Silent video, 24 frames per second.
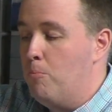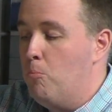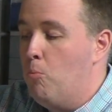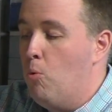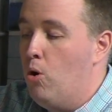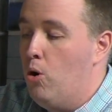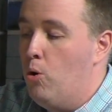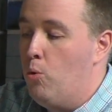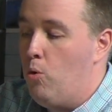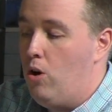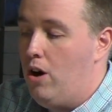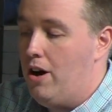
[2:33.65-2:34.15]

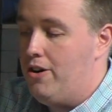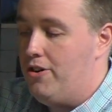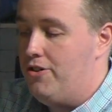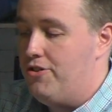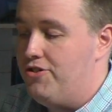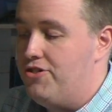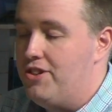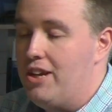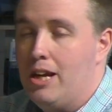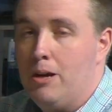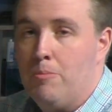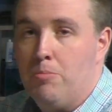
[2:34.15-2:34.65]
more water
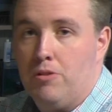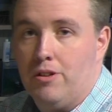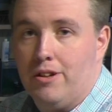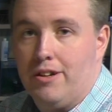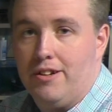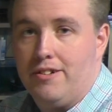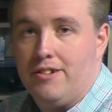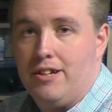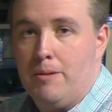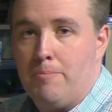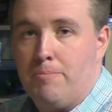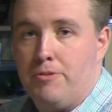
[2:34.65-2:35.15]
stable at
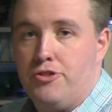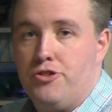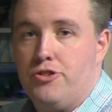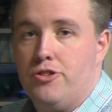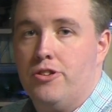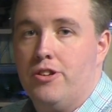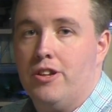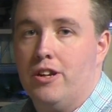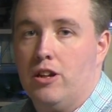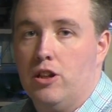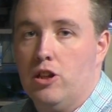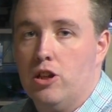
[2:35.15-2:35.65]
a
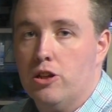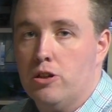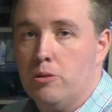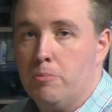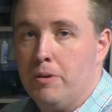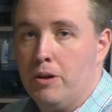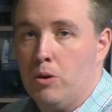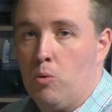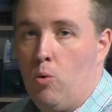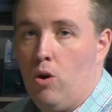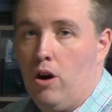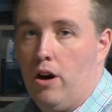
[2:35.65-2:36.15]
temperature than a little
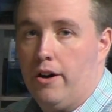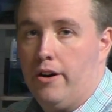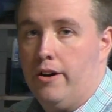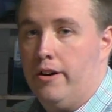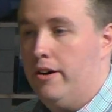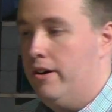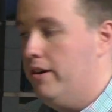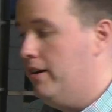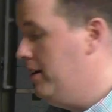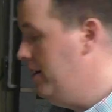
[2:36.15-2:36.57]
bit of water.